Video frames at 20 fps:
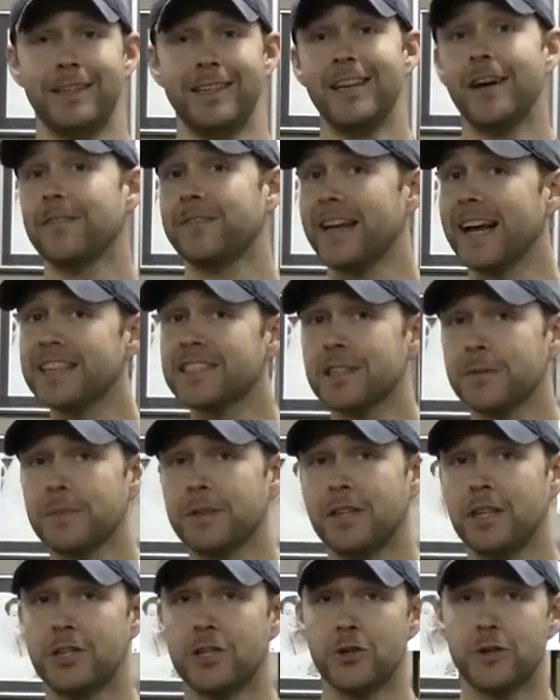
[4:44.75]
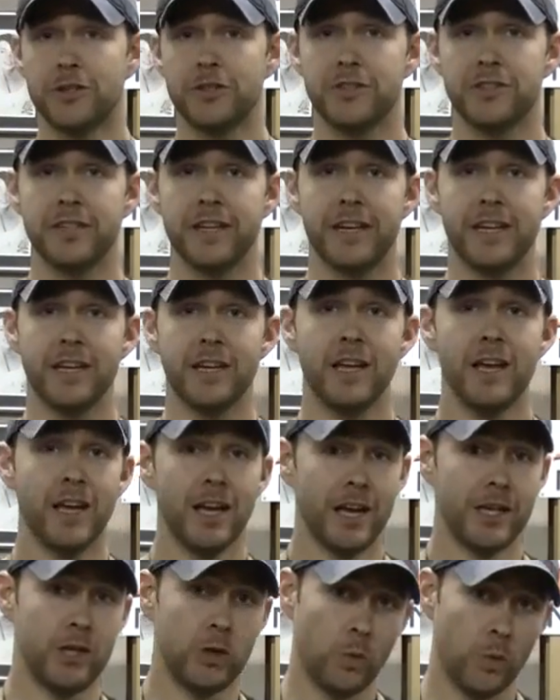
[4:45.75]
Now, if that's something that you're interested in
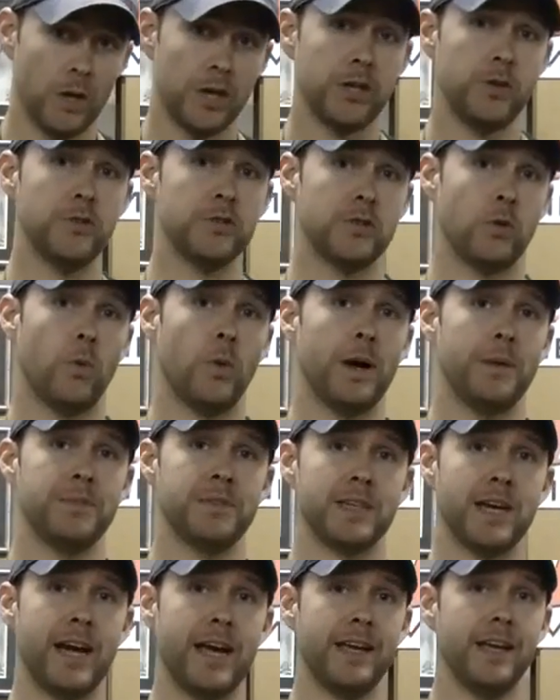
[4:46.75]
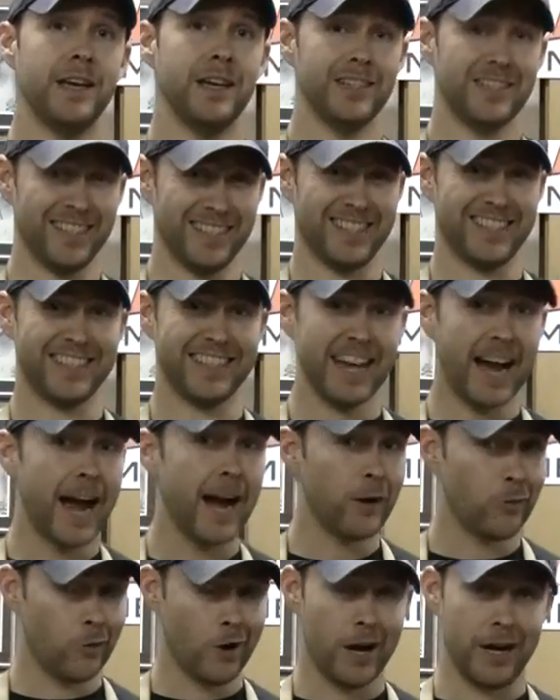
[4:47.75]
and you wanna use a website to
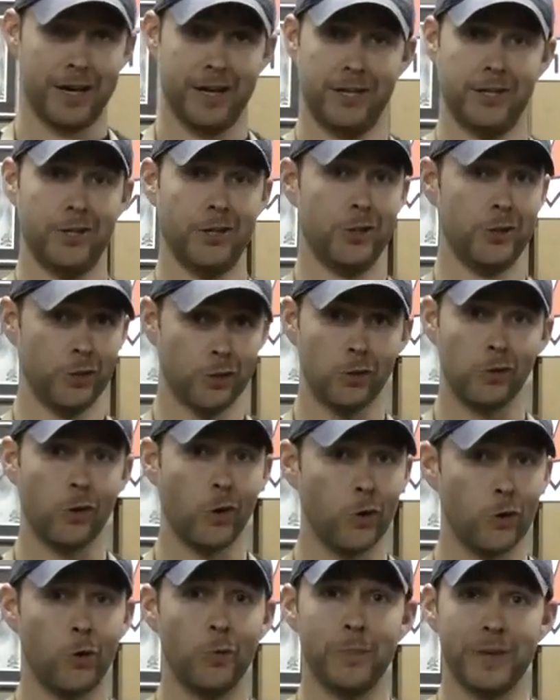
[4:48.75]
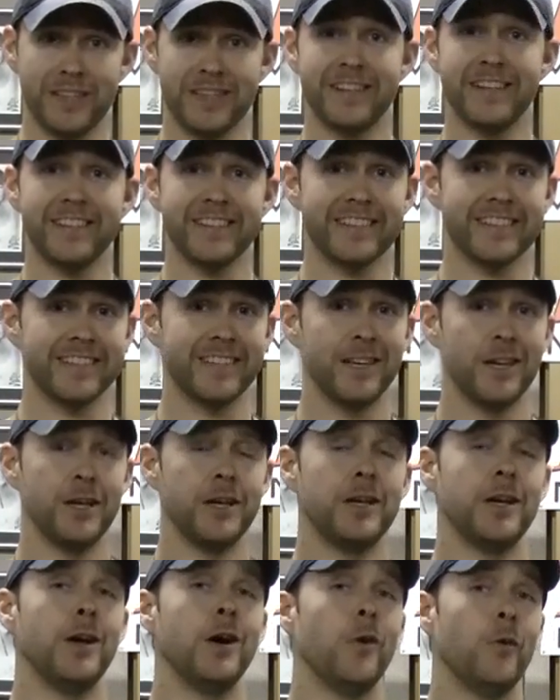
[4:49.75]
skyrocket your local business,
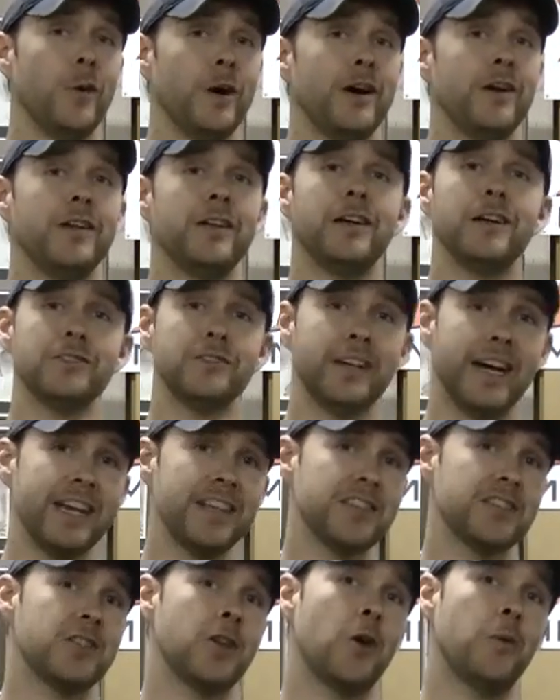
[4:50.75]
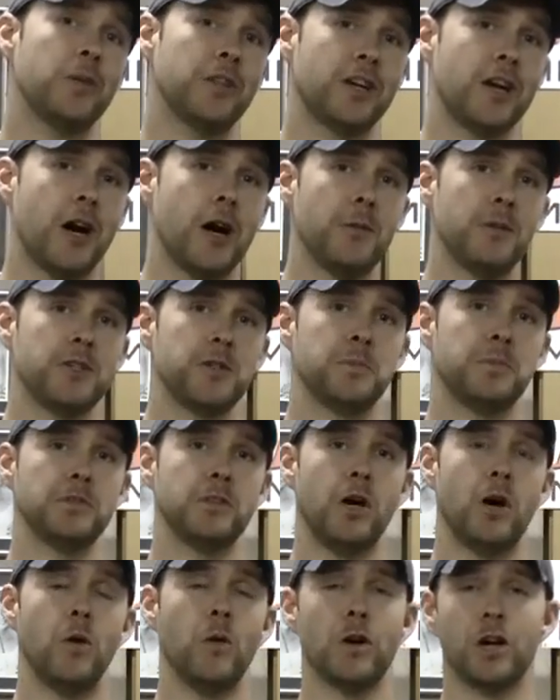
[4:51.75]
well, let us know in the comments
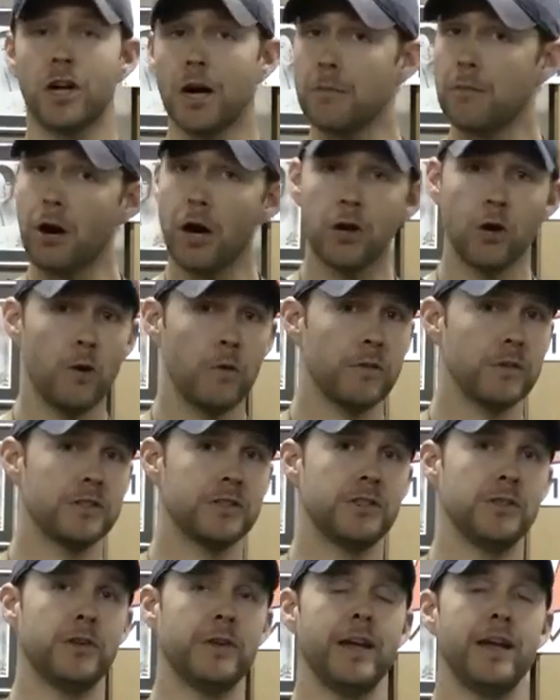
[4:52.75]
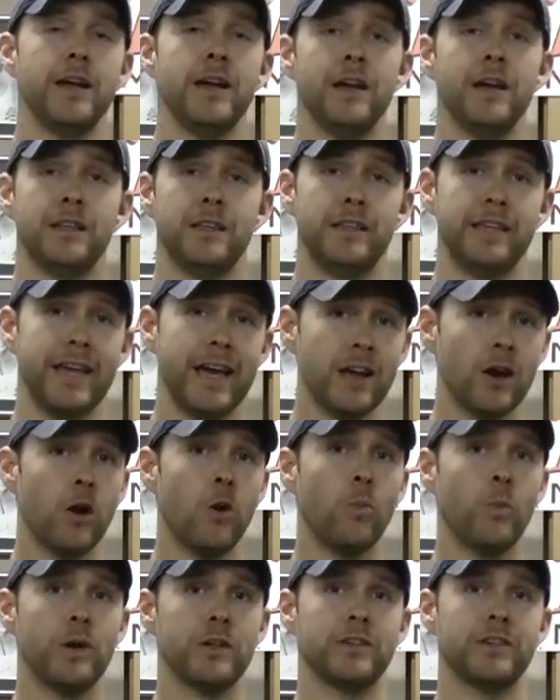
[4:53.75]
below or come on over to
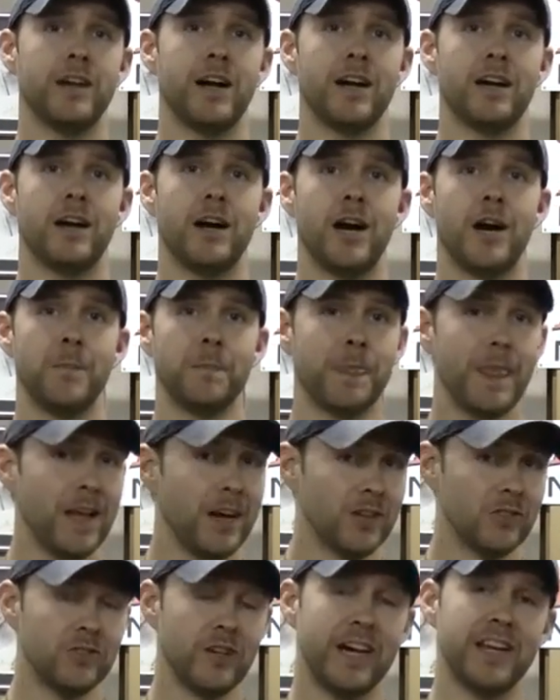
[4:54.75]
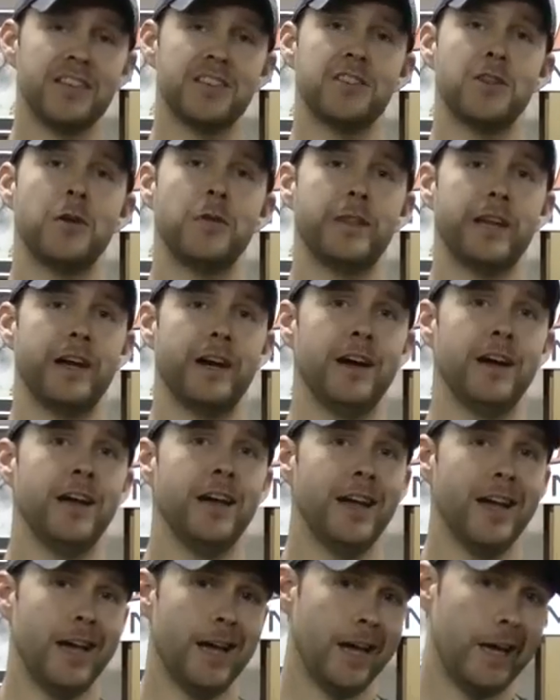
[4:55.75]
theathomewelder.com. Let us know
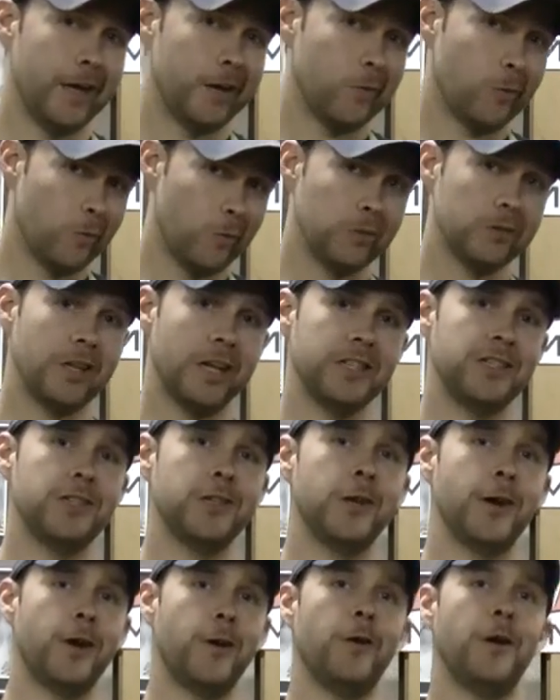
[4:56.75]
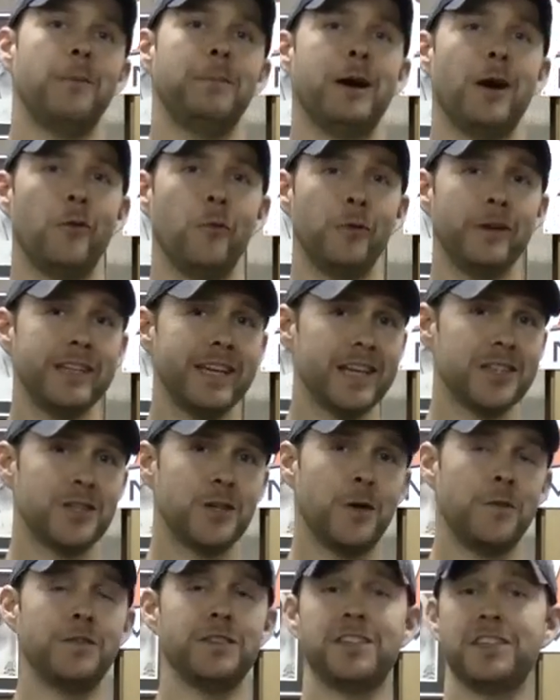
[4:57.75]
there and we'll let you know about when that
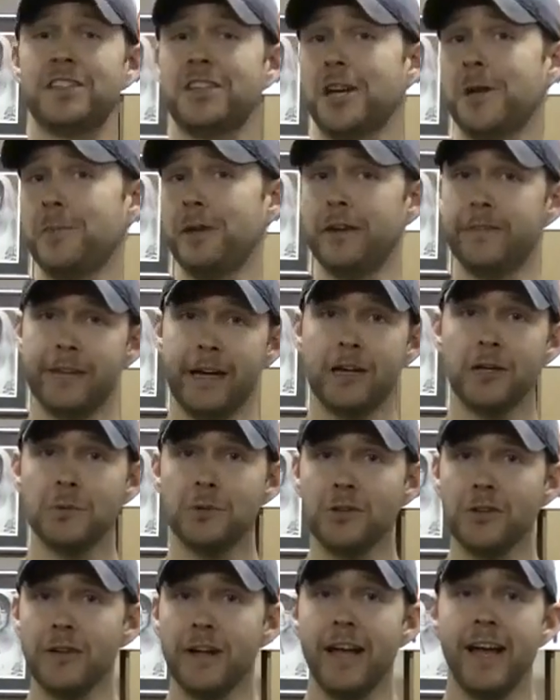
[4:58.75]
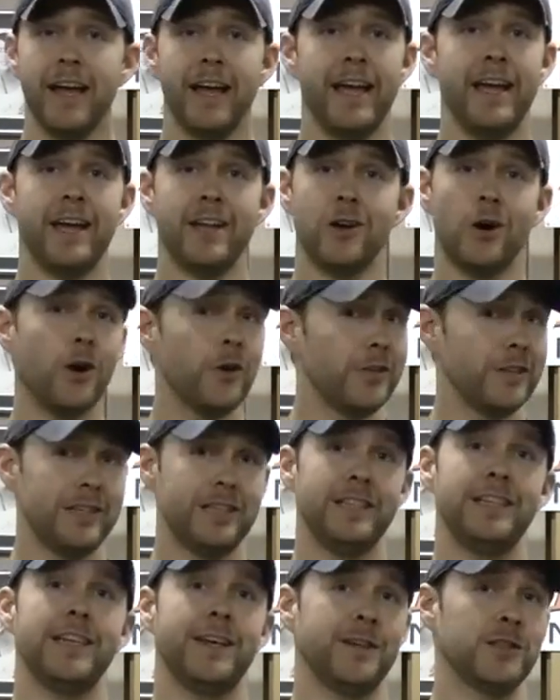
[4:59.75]
service is going to be available and all the
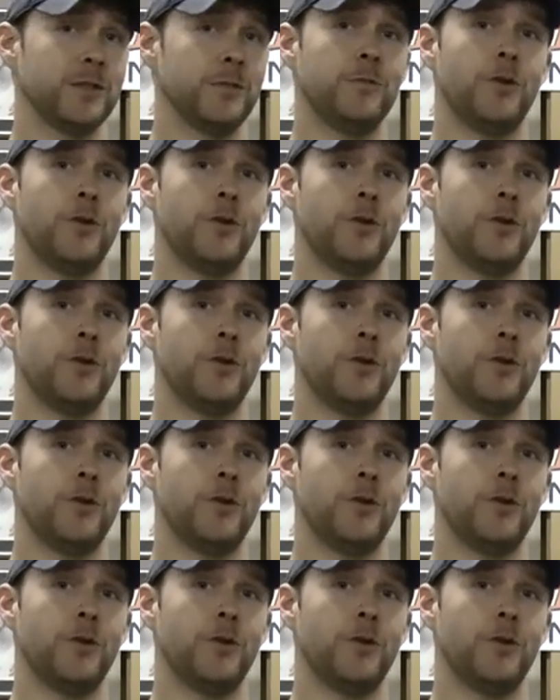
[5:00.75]
details